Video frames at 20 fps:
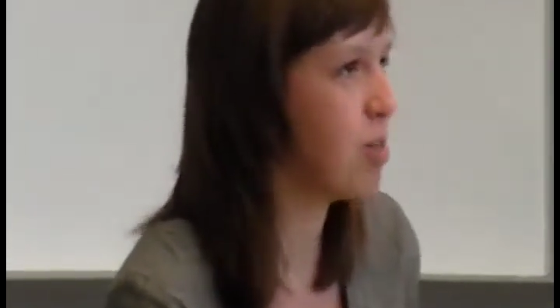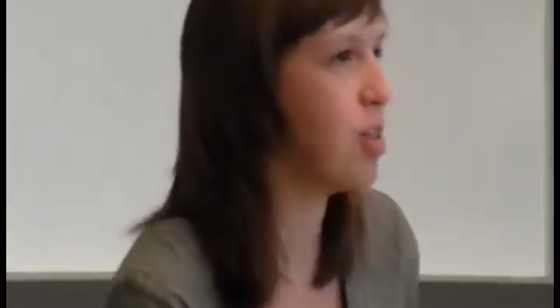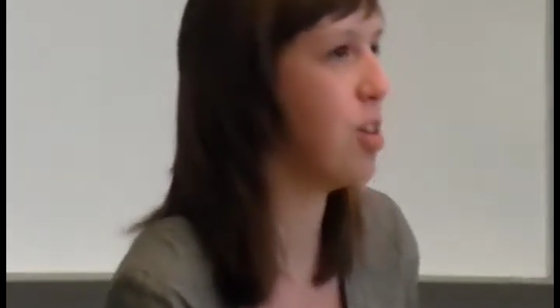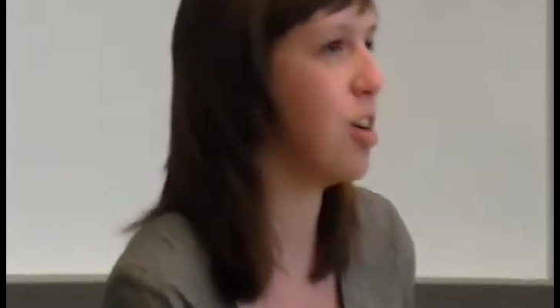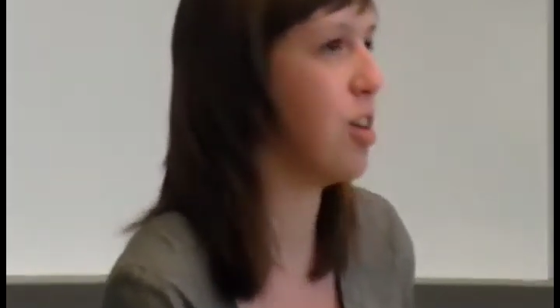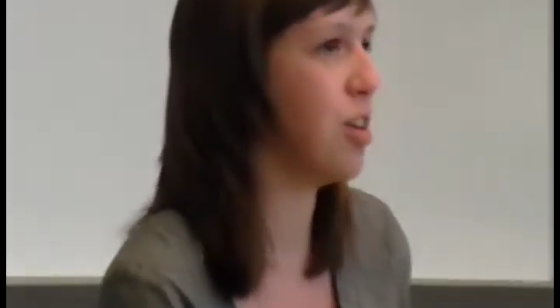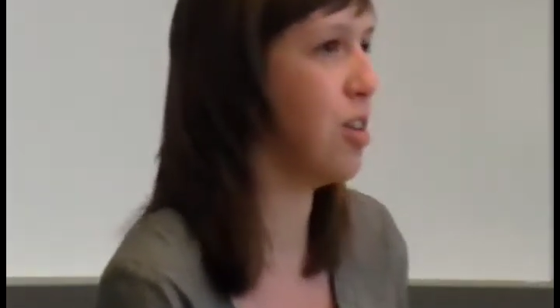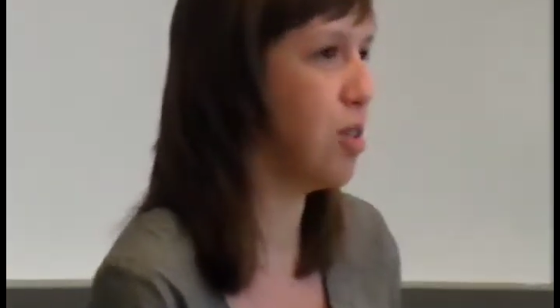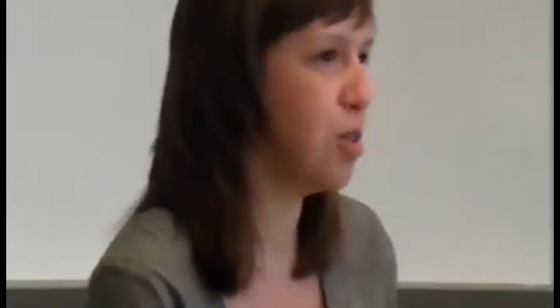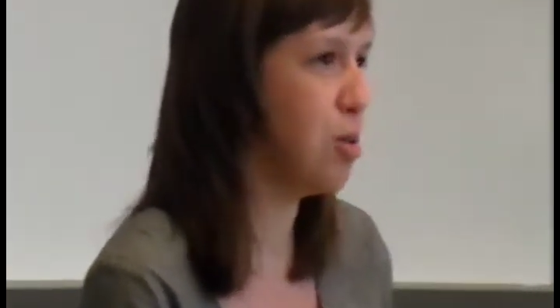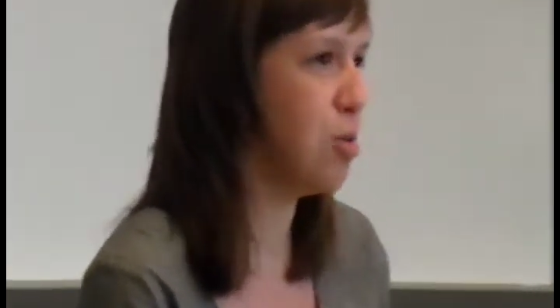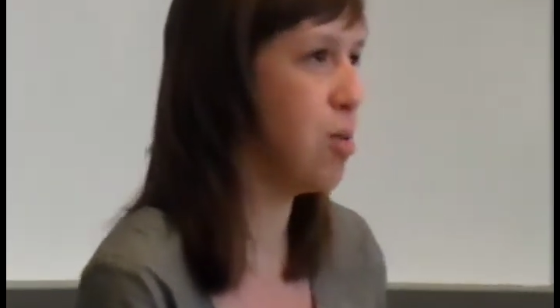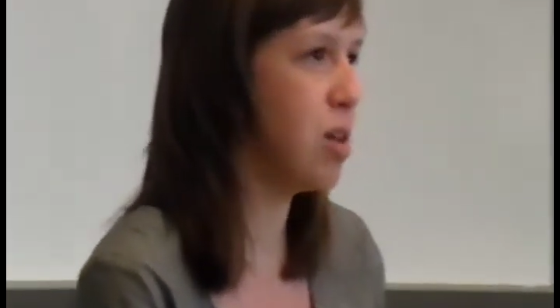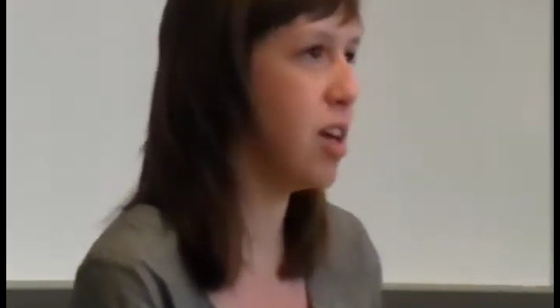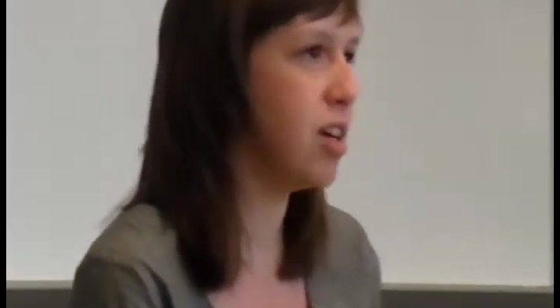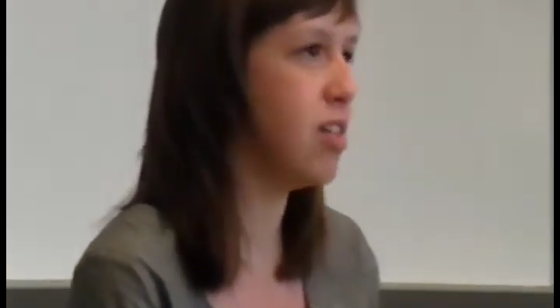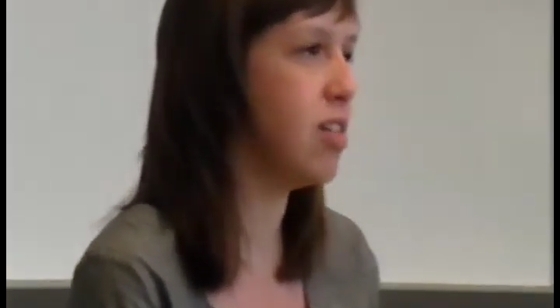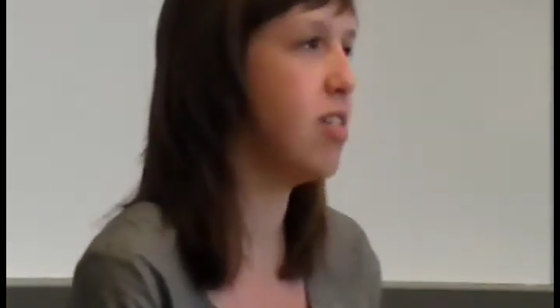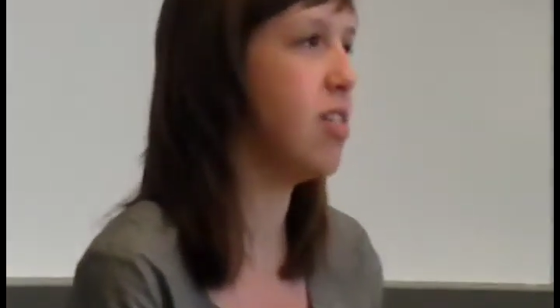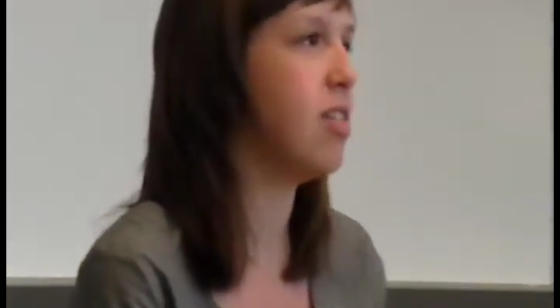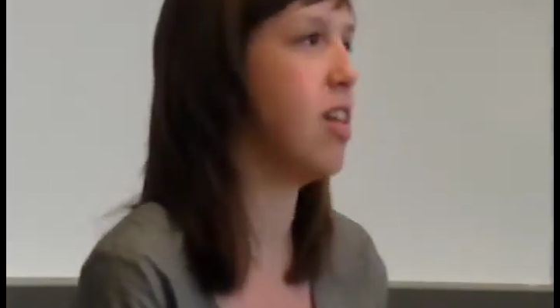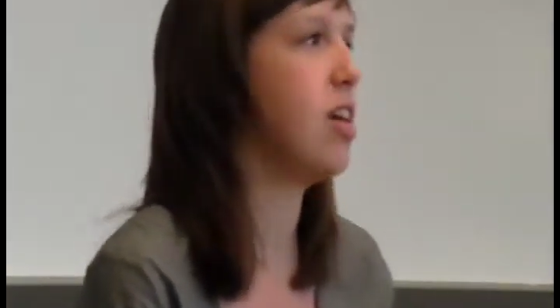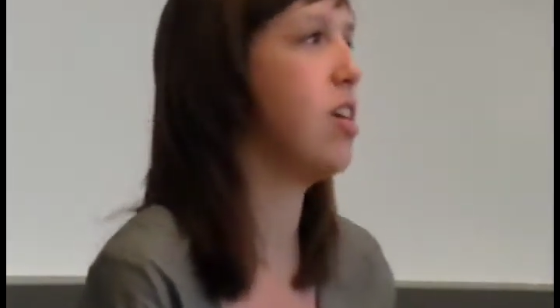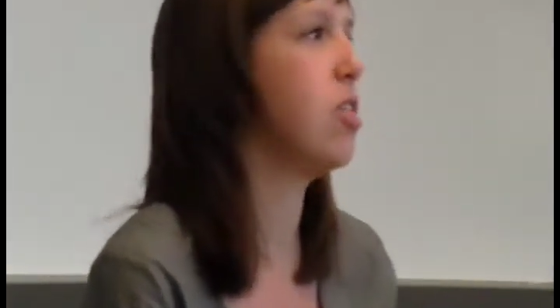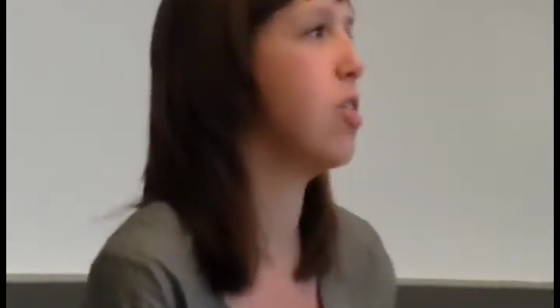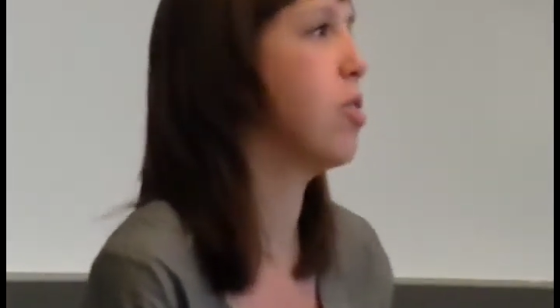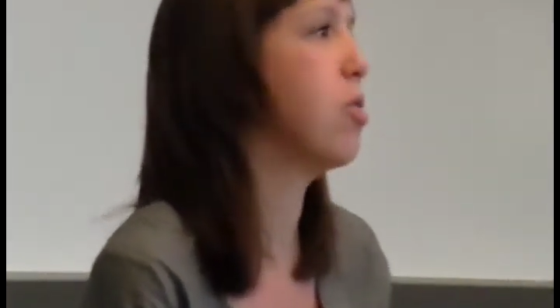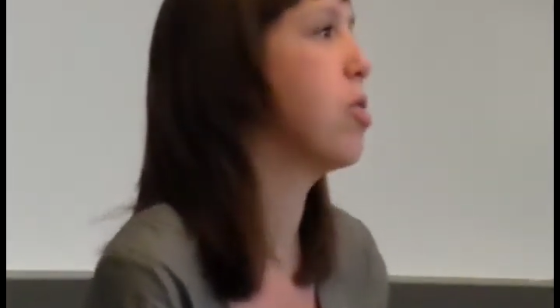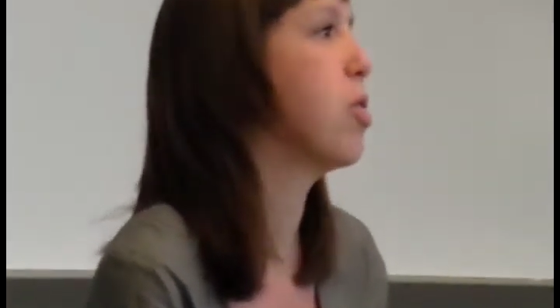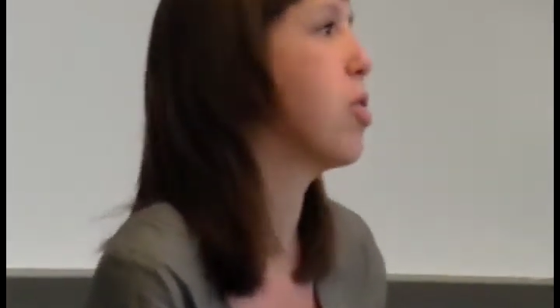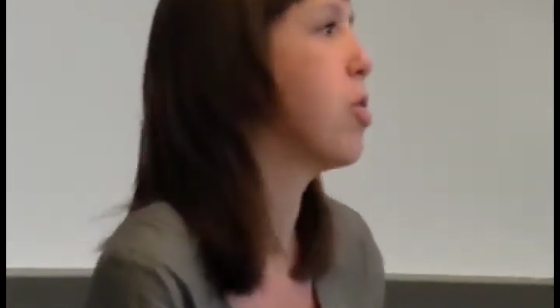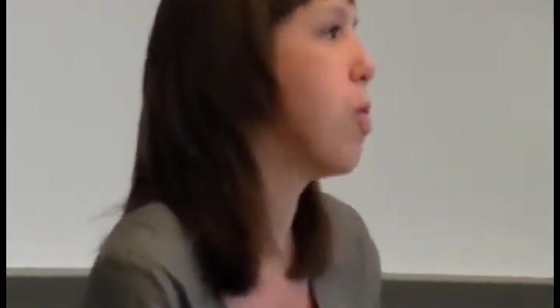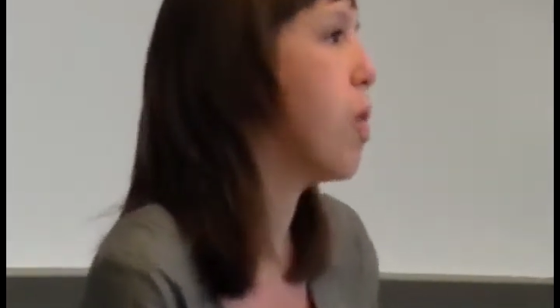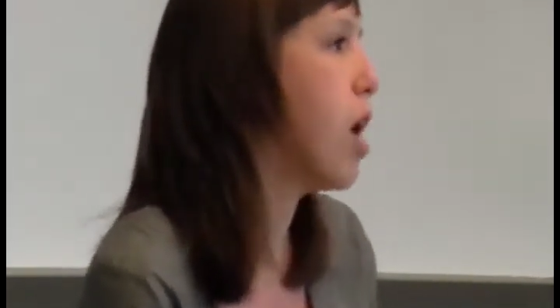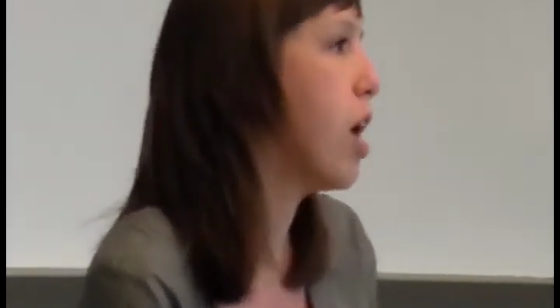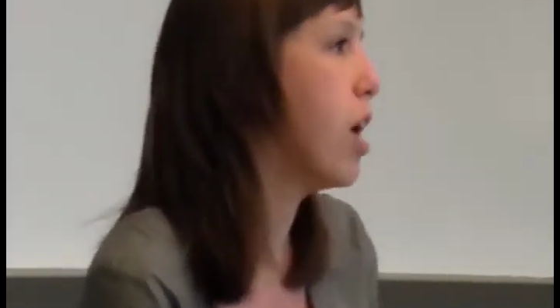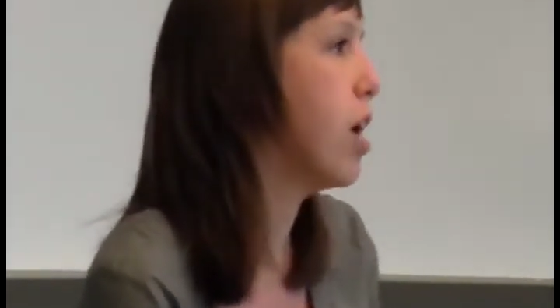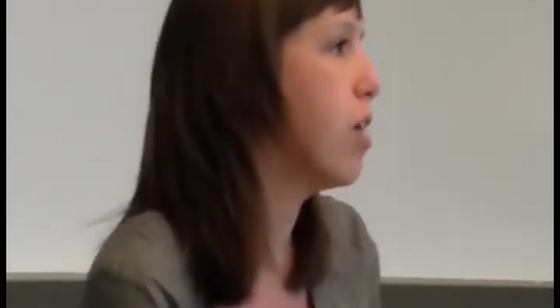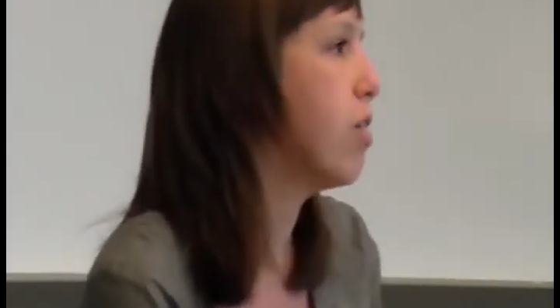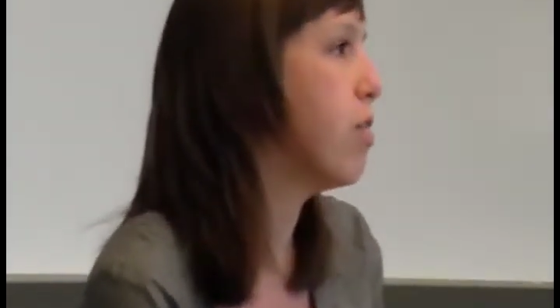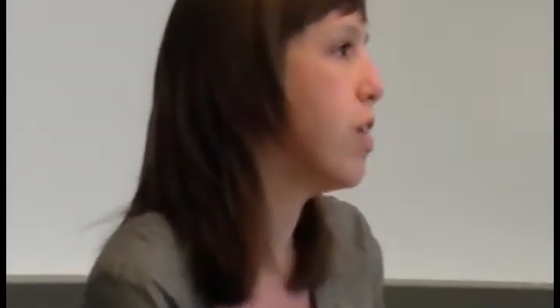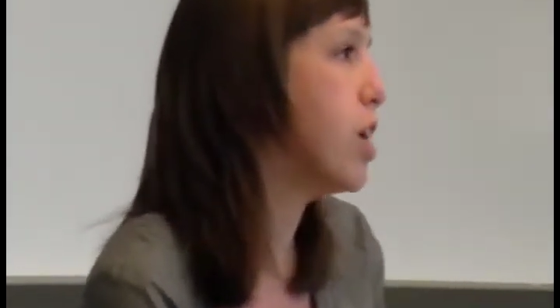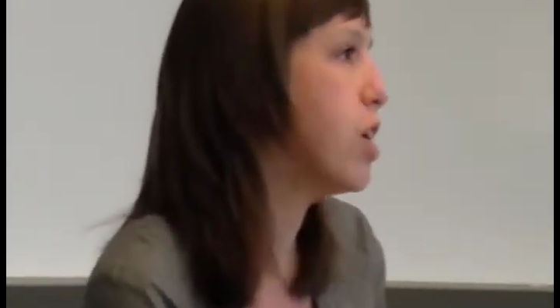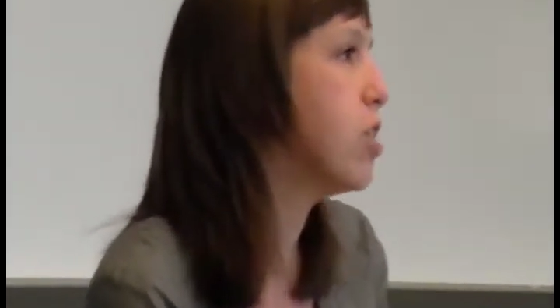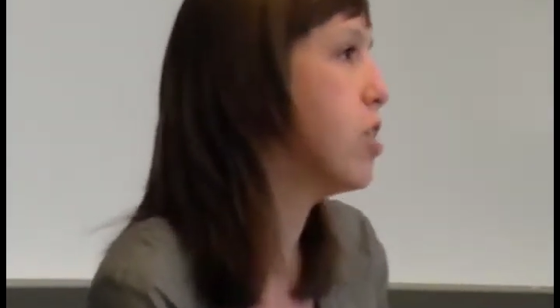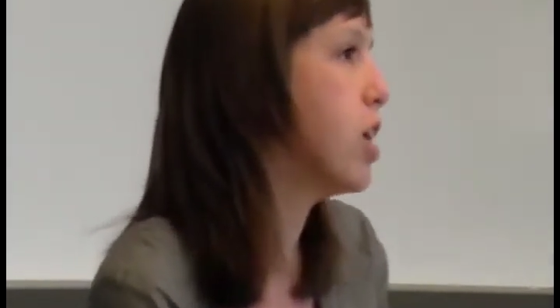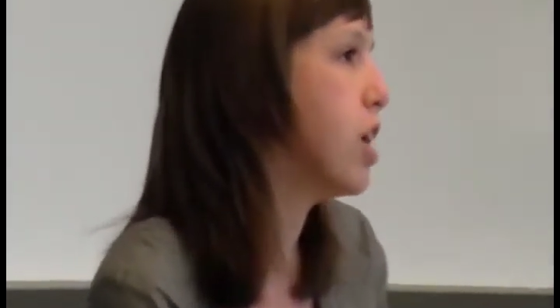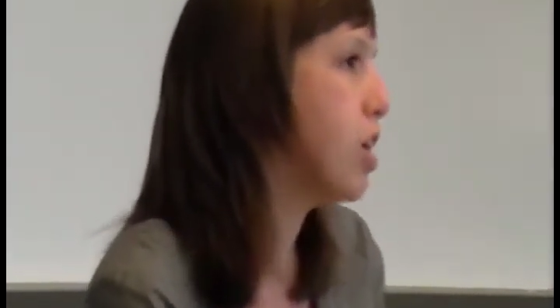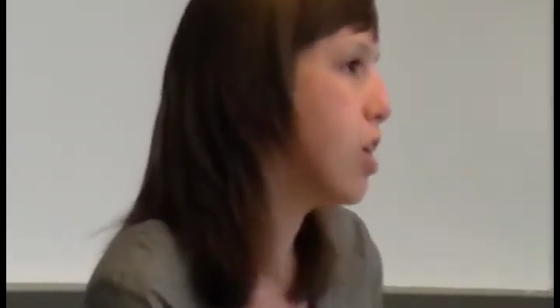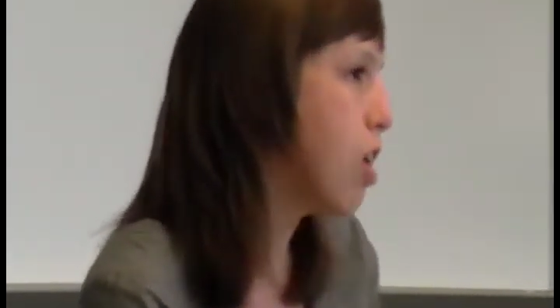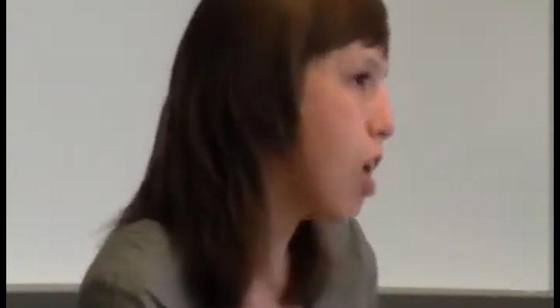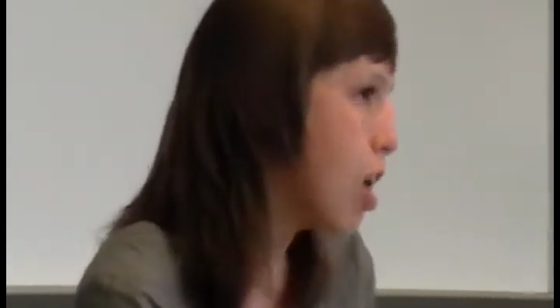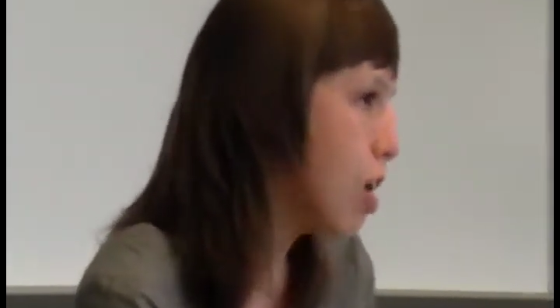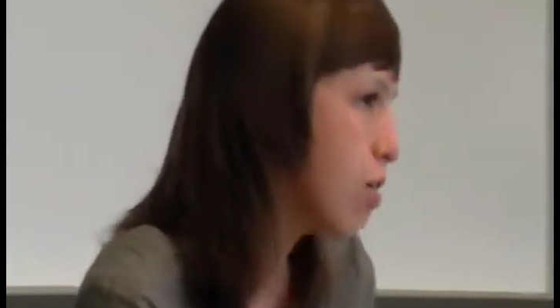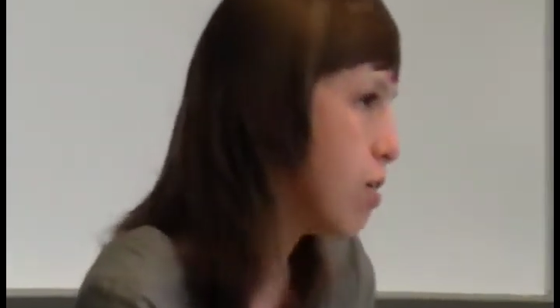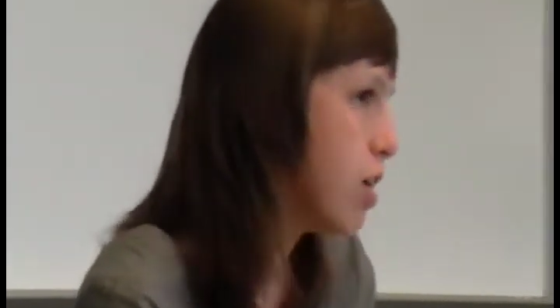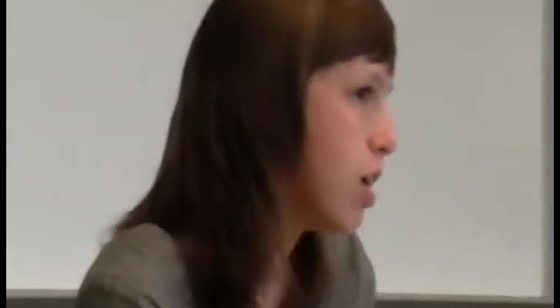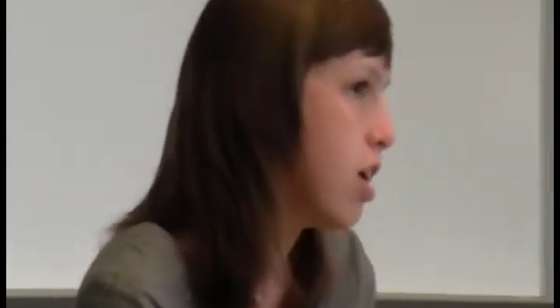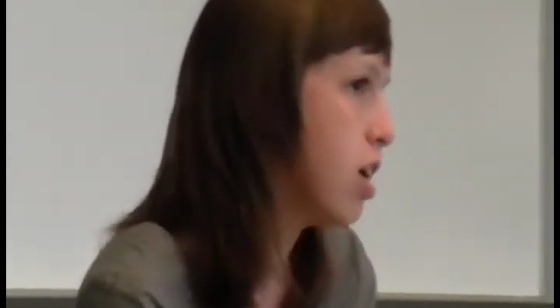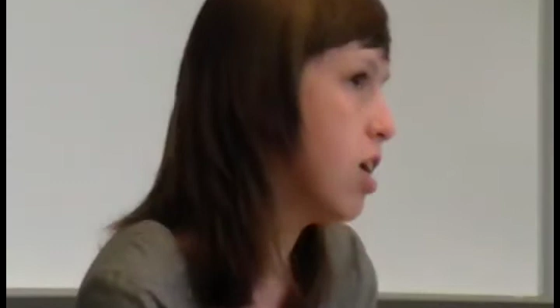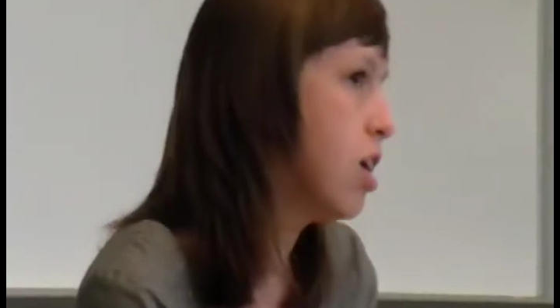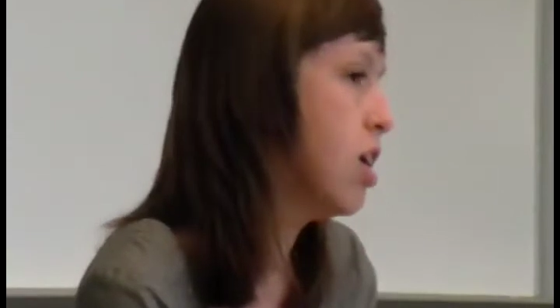which are the two places that don't require fair trade coffee.